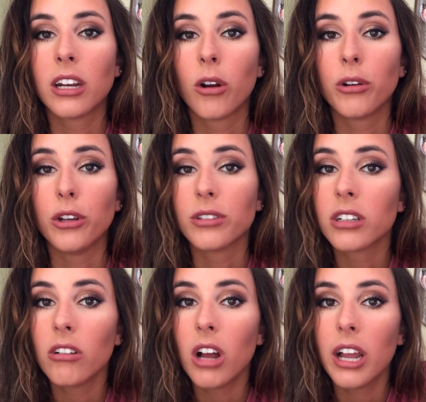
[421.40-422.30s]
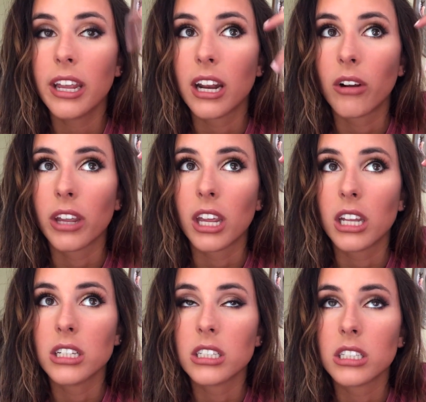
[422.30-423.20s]
know I'll use it a lot and I'll
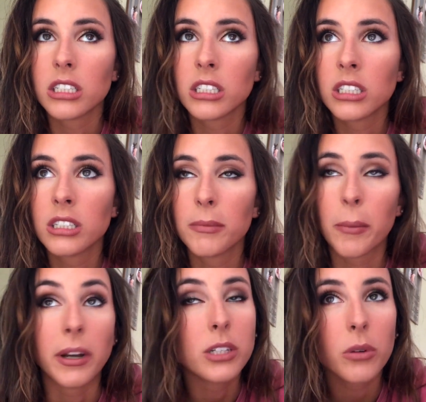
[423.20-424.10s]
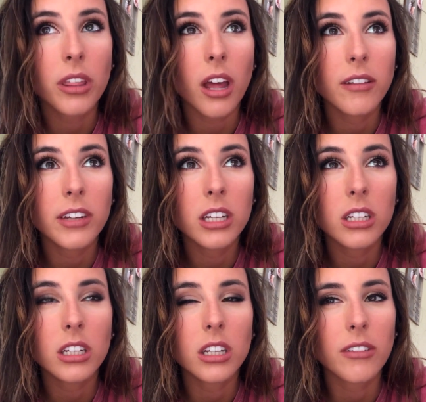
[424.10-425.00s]
get my money's worth out of it,
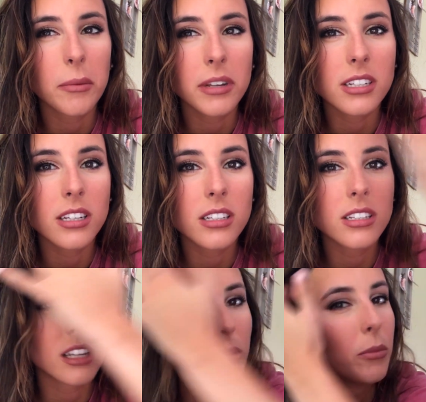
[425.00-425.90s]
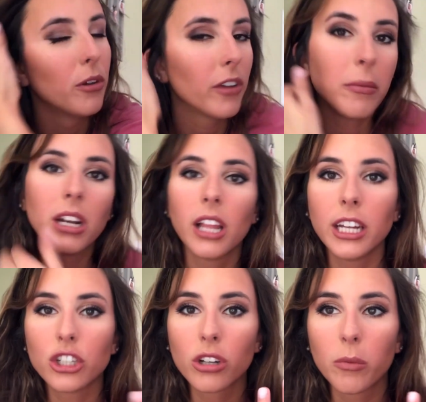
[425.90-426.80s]
if that makes sense. It'll motivate me to
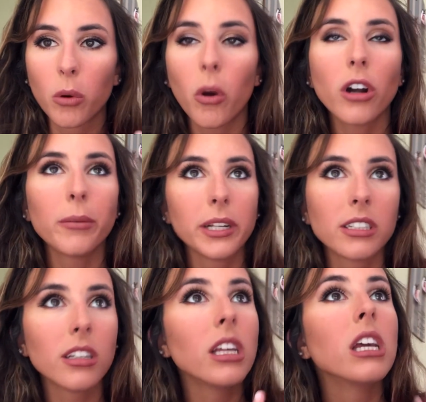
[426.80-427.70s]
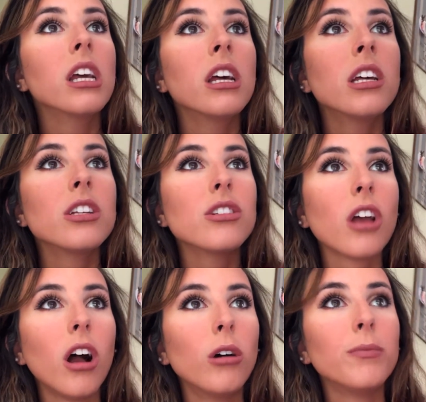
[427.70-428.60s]
like drink more water basically.
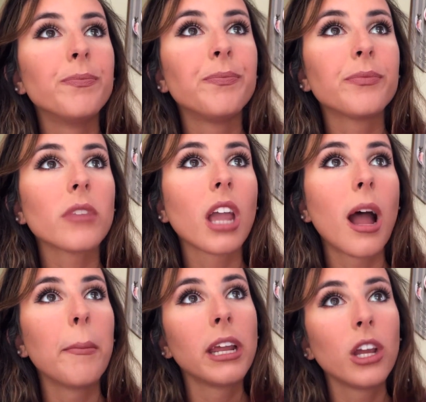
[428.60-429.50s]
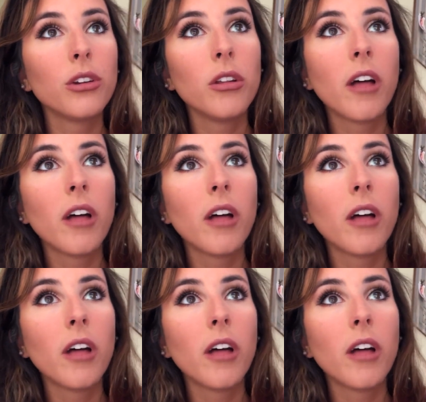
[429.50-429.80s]
So I'm gonna go do